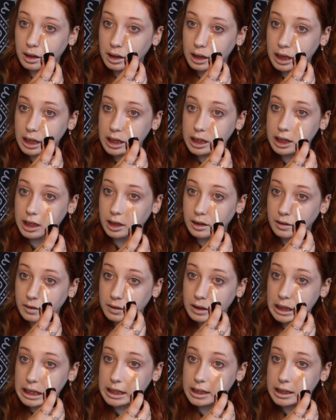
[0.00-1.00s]
Each
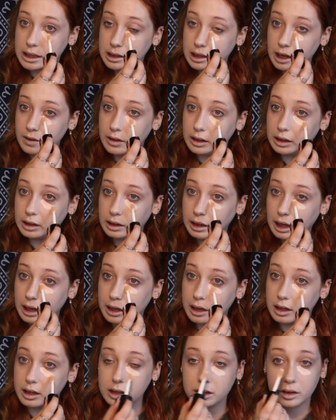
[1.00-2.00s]
of these 7
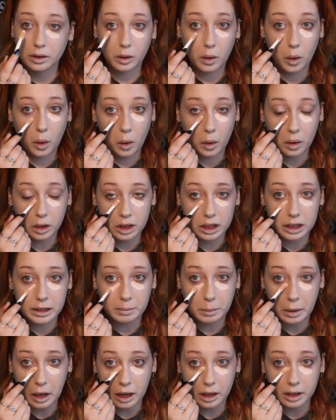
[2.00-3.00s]
layers
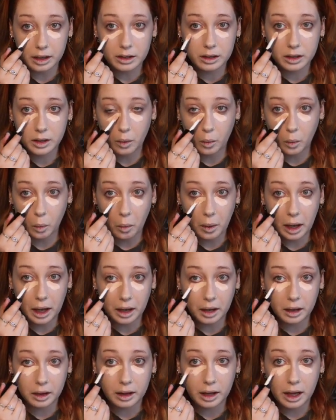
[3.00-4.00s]
corresponds
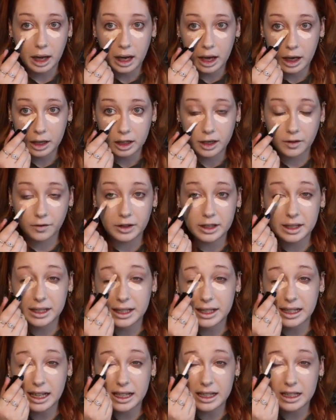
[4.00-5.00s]
with different
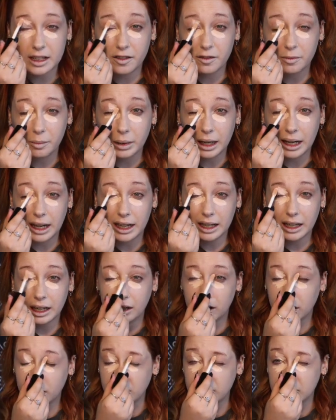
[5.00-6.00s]
states of mind
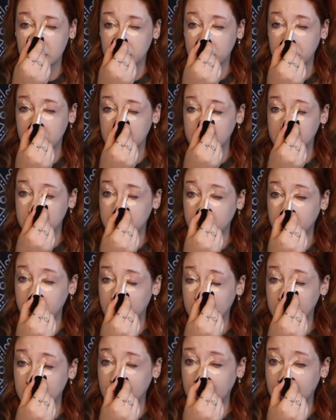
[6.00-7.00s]
and our spiritual
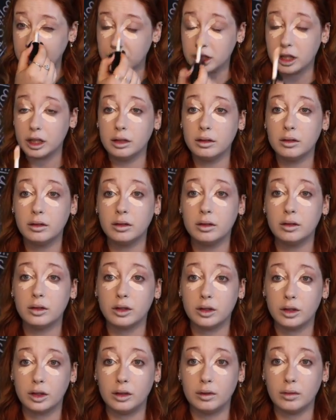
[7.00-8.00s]
connection
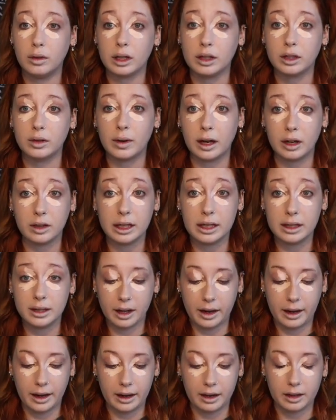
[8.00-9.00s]
to our surroundings
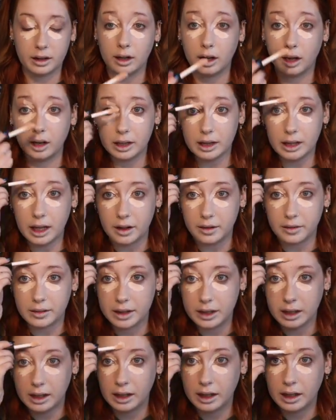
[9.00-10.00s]
and ourselves,